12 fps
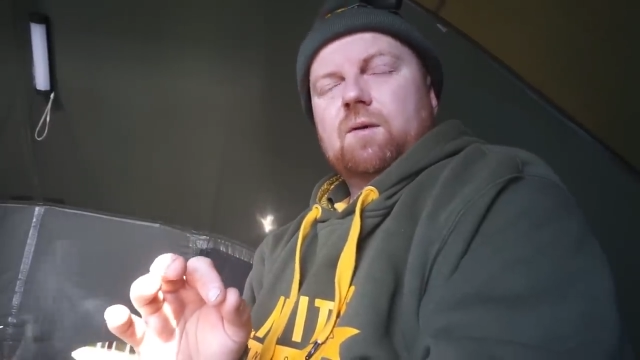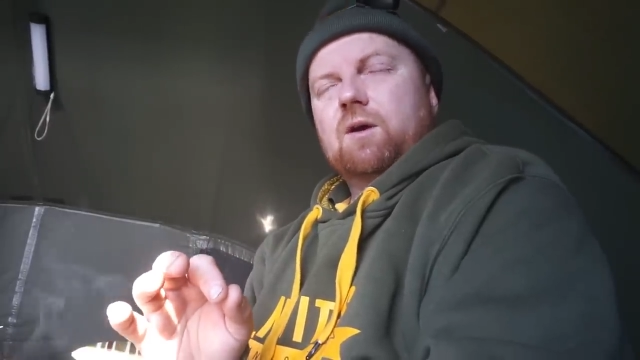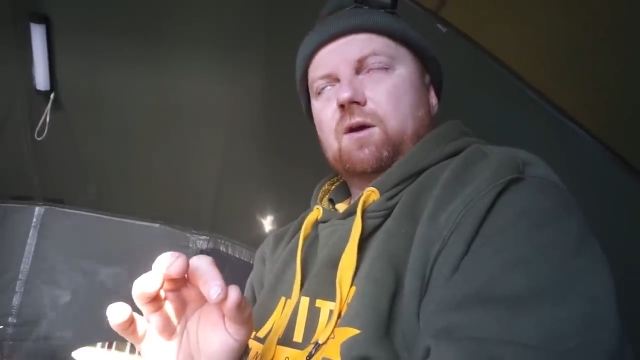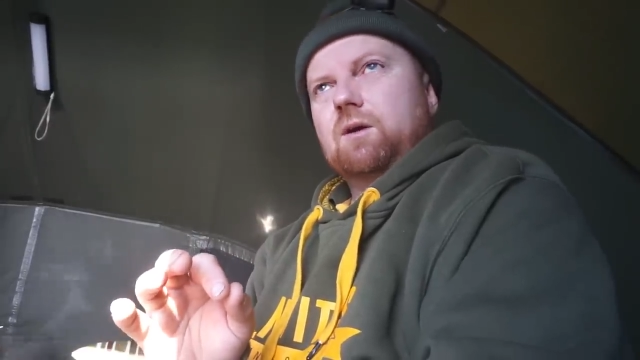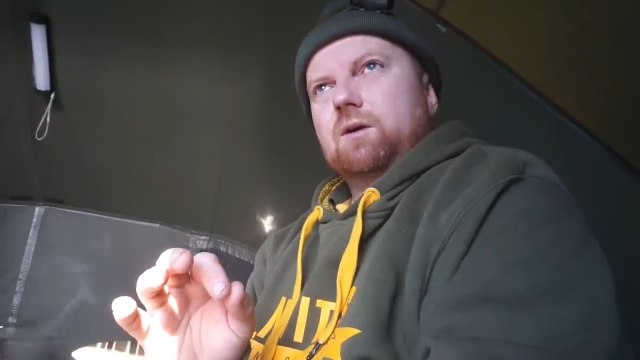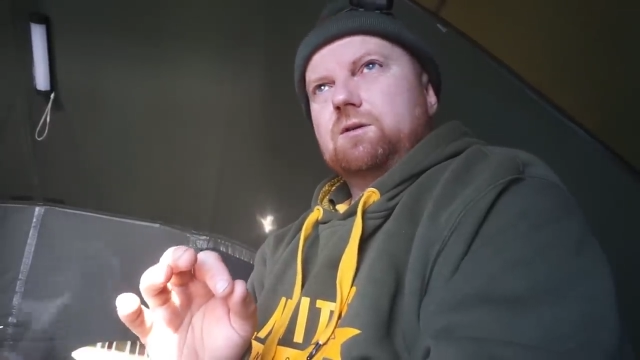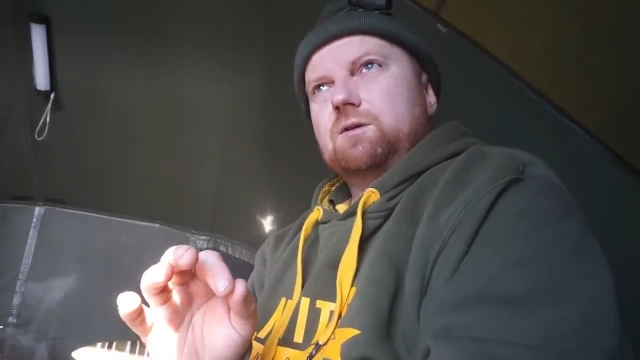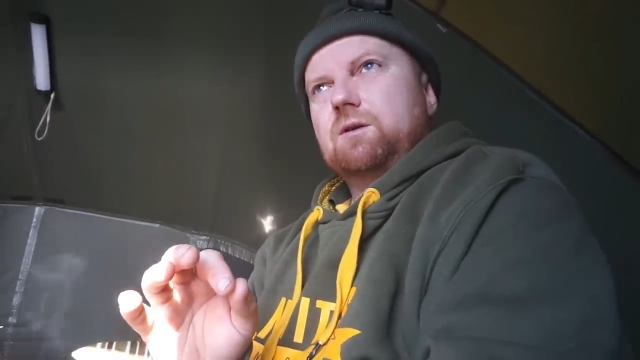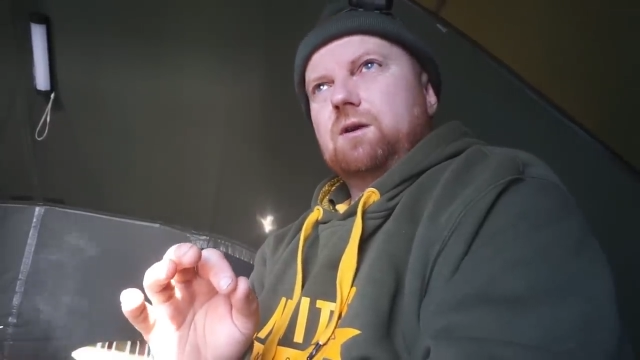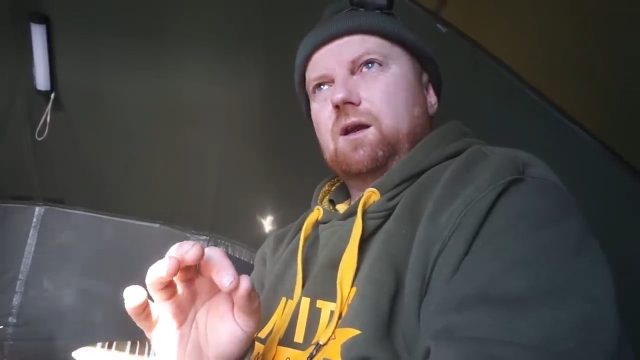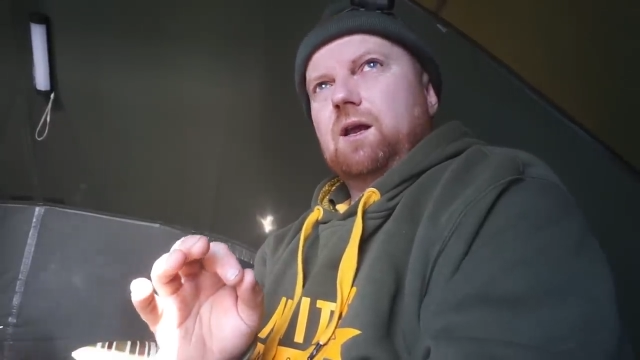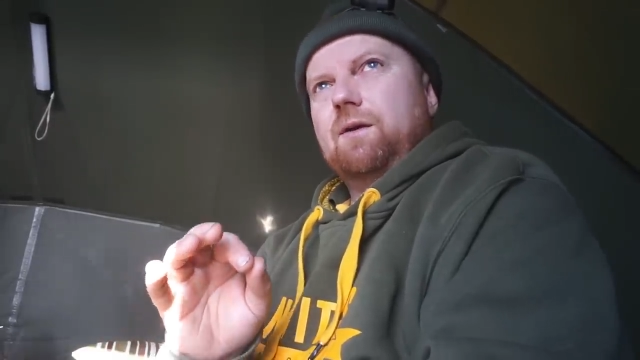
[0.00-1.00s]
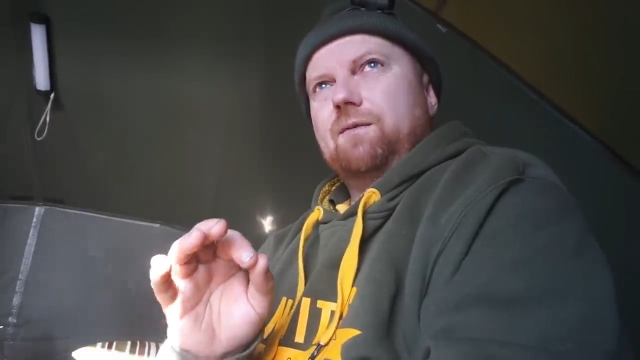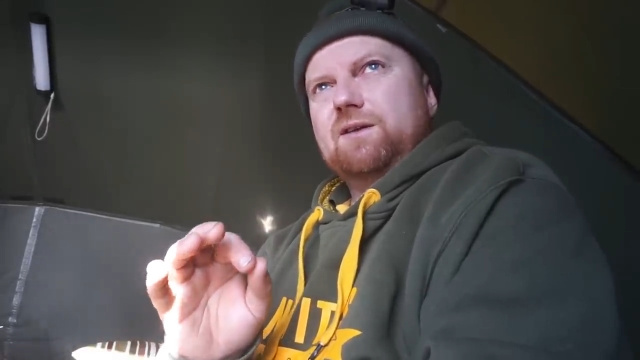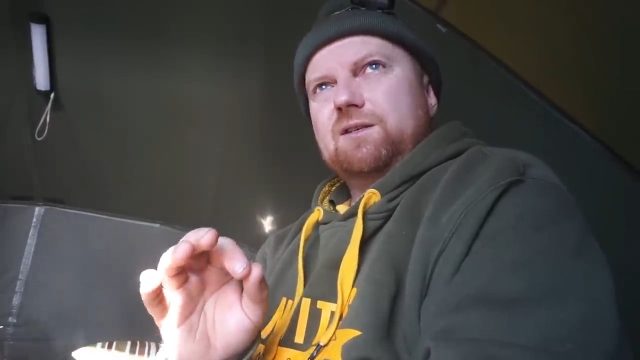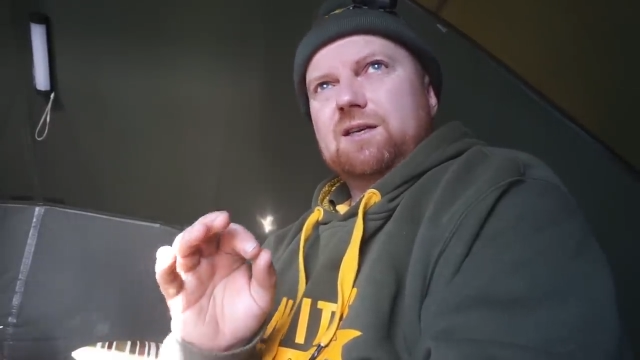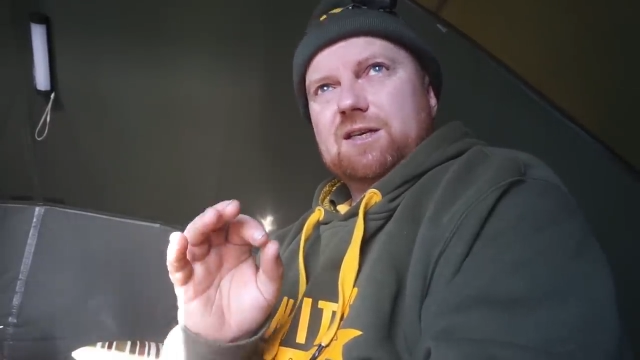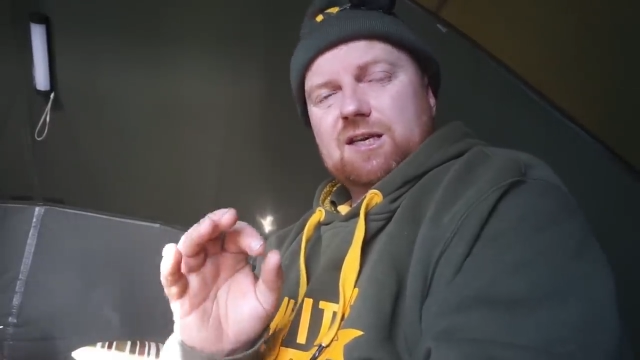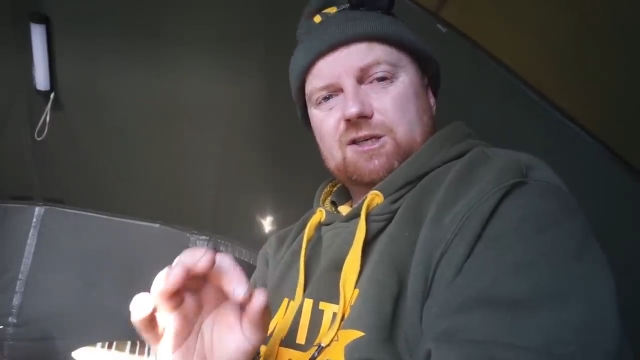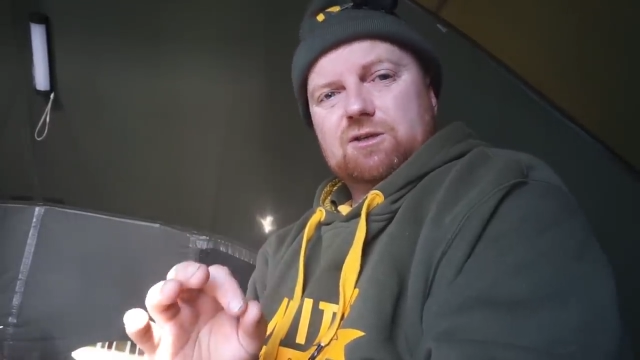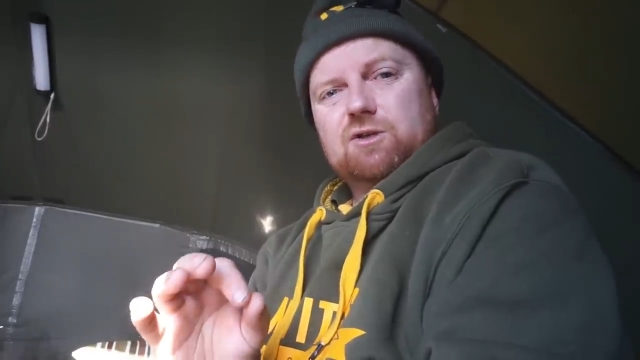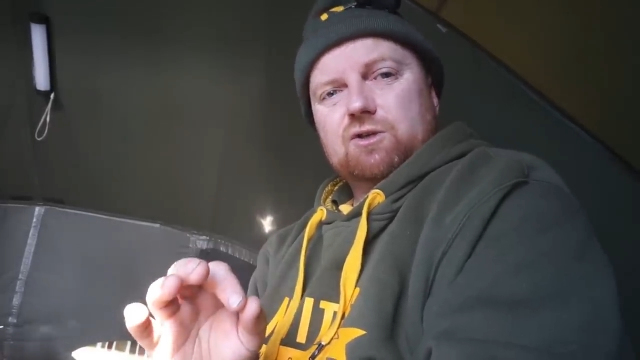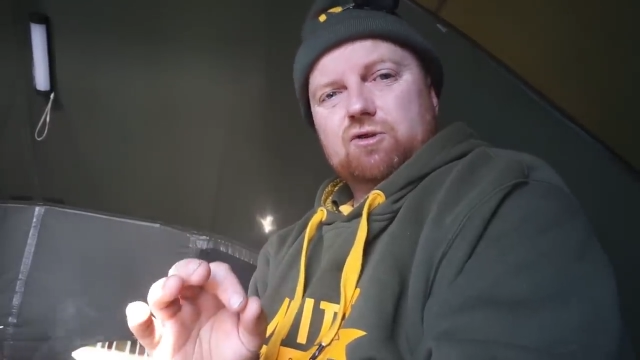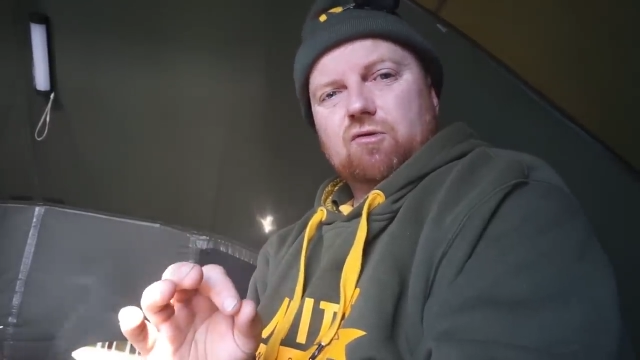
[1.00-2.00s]
because if it's a
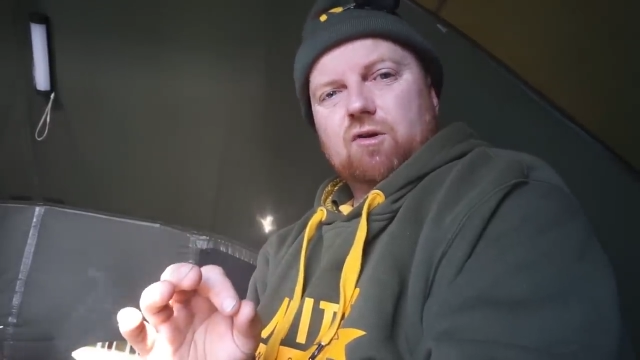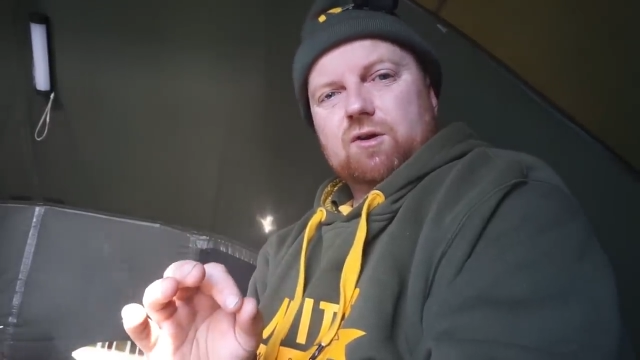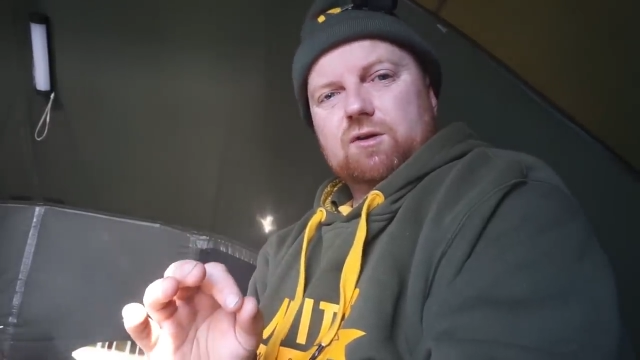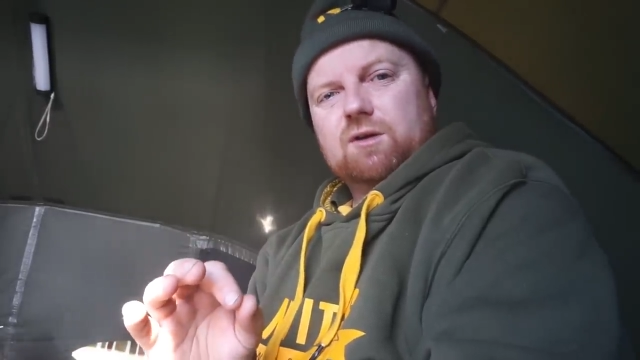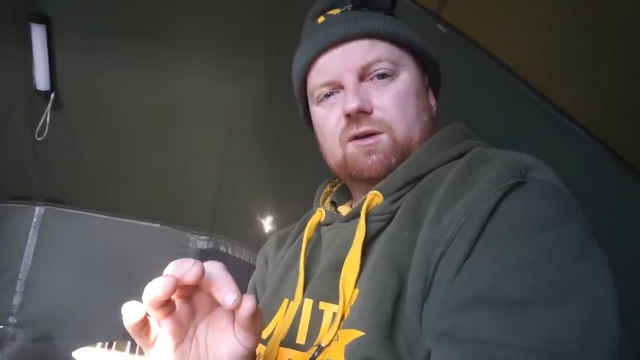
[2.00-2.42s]
distance rod,